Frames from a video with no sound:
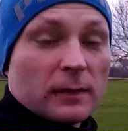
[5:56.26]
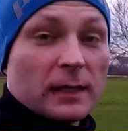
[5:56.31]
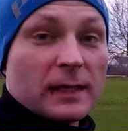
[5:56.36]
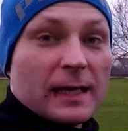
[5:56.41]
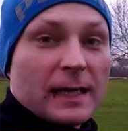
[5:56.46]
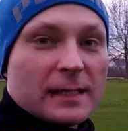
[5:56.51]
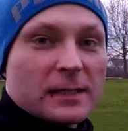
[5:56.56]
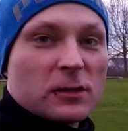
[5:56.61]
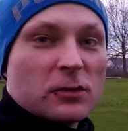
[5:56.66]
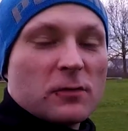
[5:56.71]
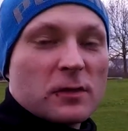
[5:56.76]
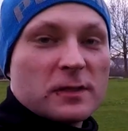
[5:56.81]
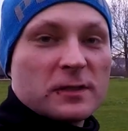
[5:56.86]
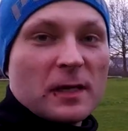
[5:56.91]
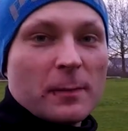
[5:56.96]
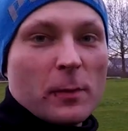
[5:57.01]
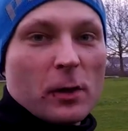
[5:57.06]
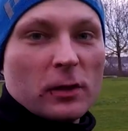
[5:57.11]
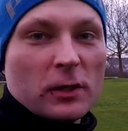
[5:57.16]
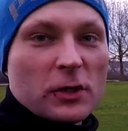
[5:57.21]
The castle was
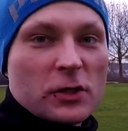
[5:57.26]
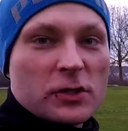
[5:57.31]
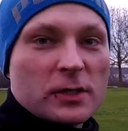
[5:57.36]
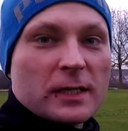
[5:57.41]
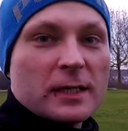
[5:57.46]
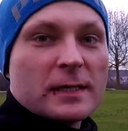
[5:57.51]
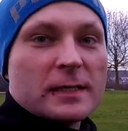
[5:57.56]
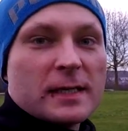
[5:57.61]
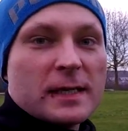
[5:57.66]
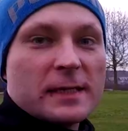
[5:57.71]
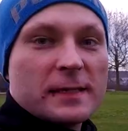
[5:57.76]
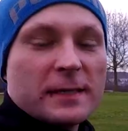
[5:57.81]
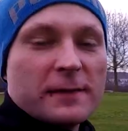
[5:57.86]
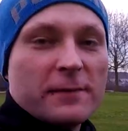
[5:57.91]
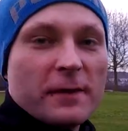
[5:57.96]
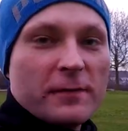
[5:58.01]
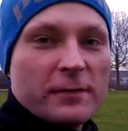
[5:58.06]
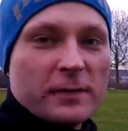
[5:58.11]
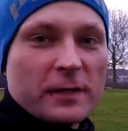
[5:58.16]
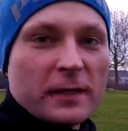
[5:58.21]
demolished in
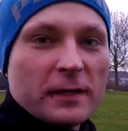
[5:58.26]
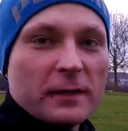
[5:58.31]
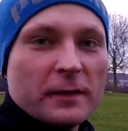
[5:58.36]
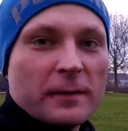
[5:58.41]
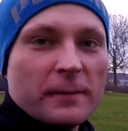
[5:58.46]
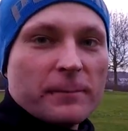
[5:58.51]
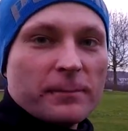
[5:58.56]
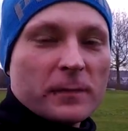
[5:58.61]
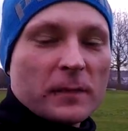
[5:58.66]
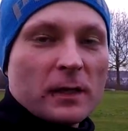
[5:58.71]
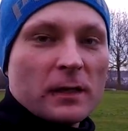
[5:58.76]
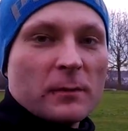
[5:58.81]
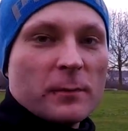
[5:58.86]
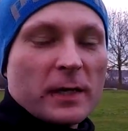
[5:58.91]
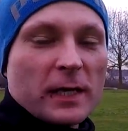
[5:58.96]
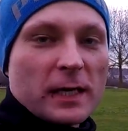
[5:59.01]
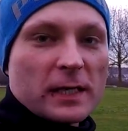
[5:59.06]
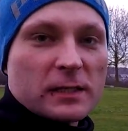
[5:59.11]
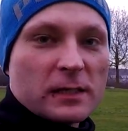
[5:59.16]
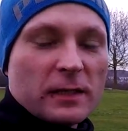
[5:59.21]
1650
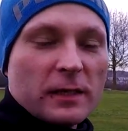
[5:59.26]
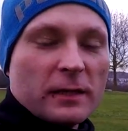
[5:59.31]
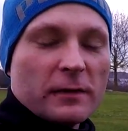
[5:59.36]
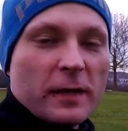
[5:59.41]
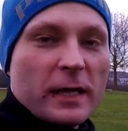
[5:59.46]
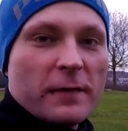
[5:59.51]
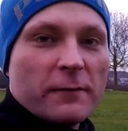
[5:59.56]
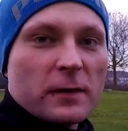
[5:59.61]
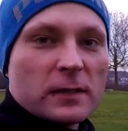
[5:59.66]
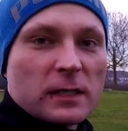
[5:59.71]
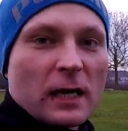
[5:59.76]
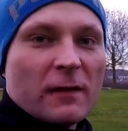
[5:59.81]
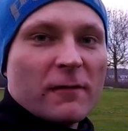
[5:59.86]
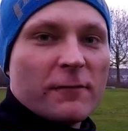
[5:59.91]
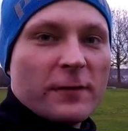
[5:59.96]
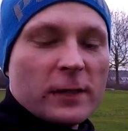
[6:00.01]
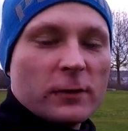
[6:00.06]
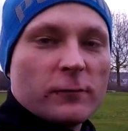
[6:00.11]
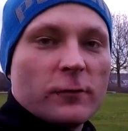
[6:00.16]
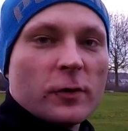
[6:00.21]
because it was
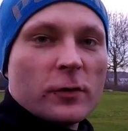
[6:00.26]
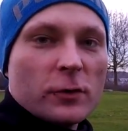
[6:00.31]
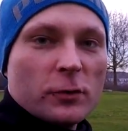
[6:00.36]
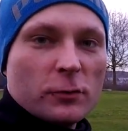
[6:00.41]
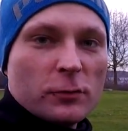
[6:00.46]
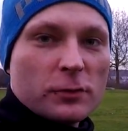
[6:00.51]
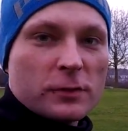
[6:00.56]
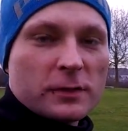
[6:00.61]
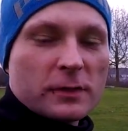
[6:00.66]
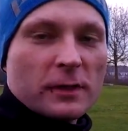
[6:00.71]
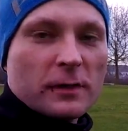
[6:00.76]
unfit for use.